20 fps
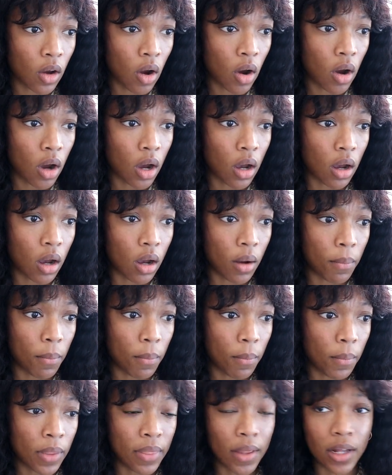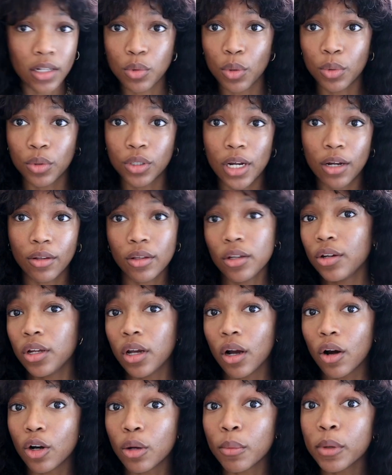um, and that's what we're
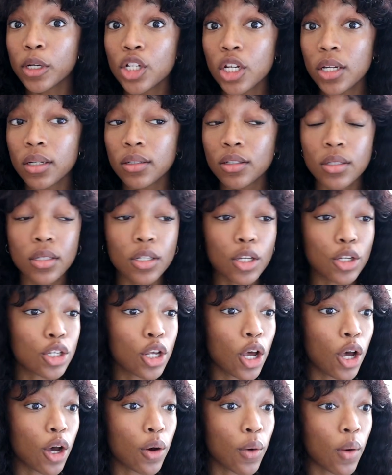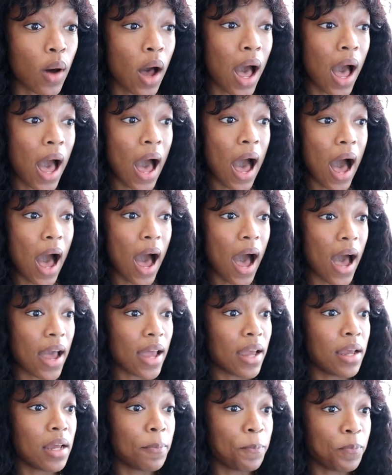downloading on our machines. So
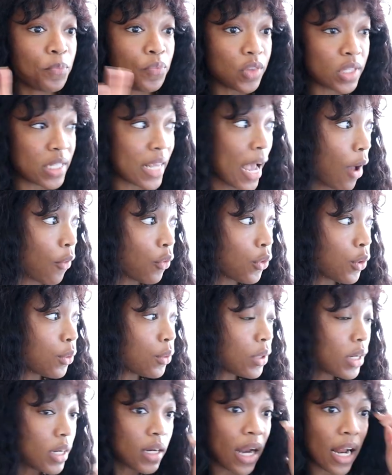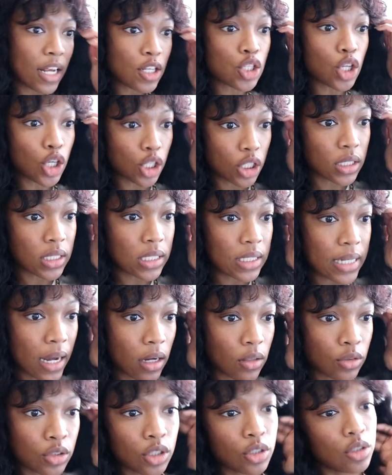I downloaded, I started the
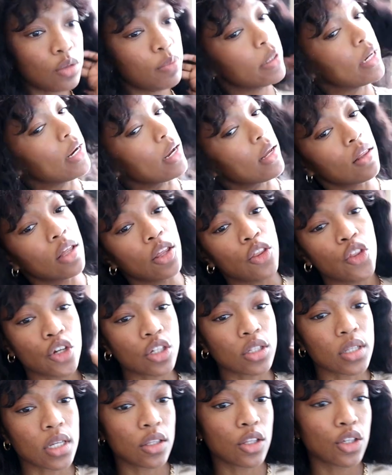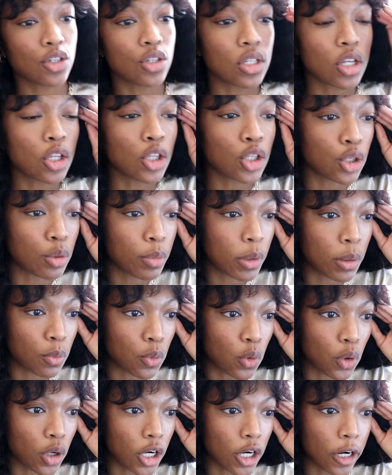download, but I, it looks like there's a little bit
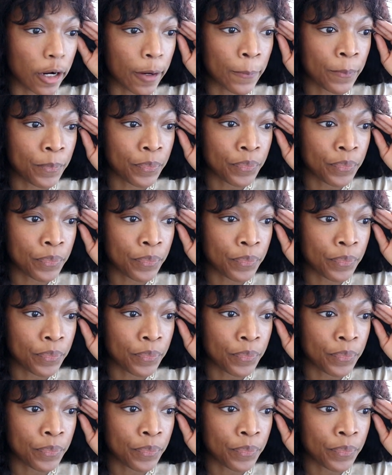more